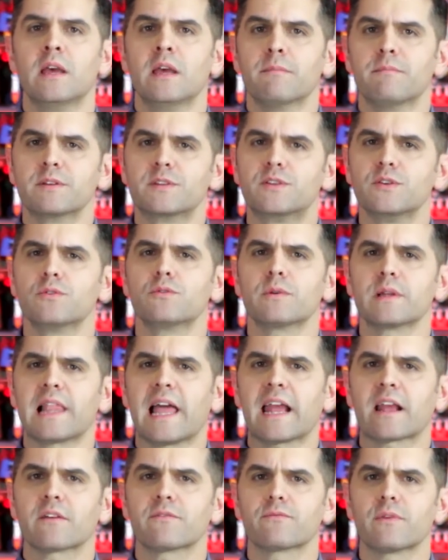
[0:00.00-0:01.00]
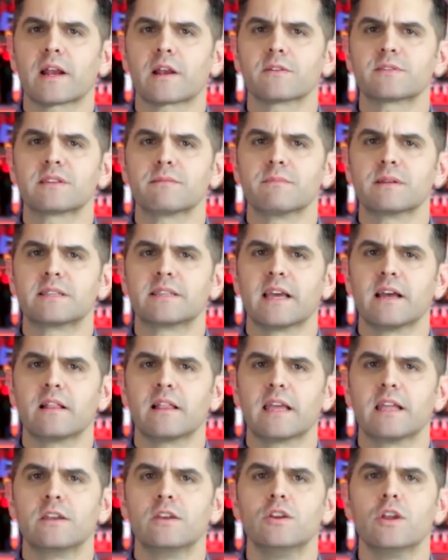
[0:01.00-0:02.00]
but due to a lack of records at Mattel
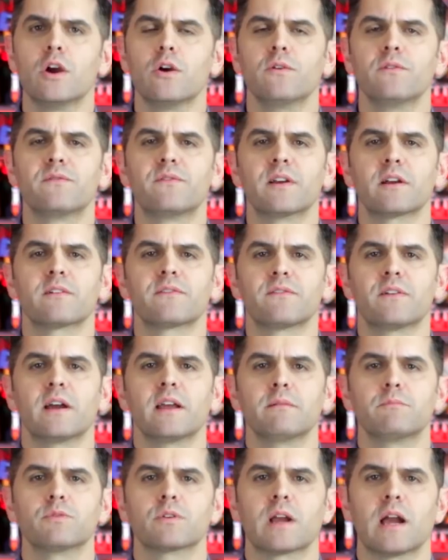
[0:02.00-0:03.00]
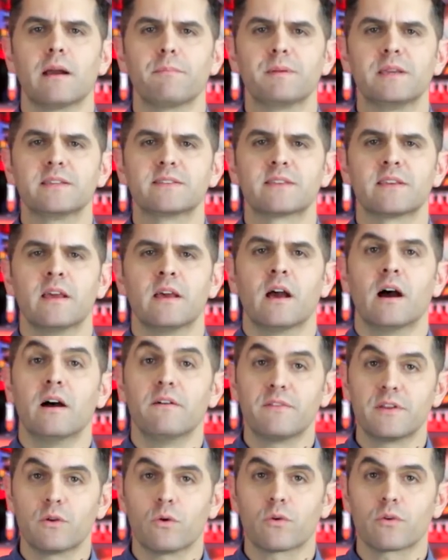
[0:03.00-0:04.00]
and no verifiable copies
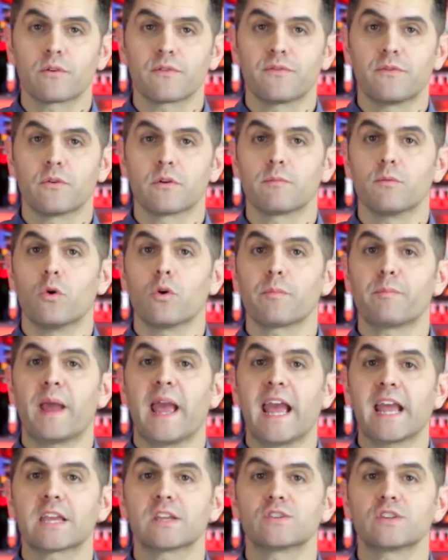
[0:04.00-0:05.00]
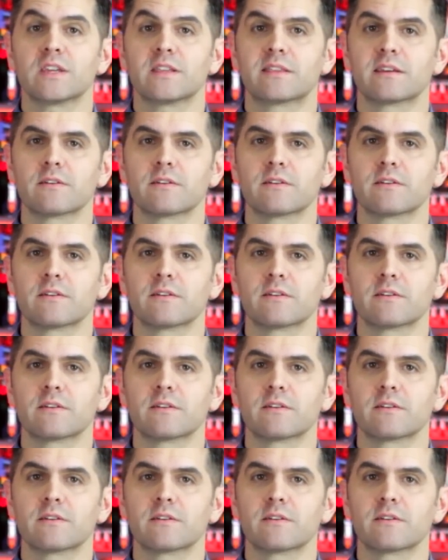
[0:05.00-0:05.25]
of an order form or packaging,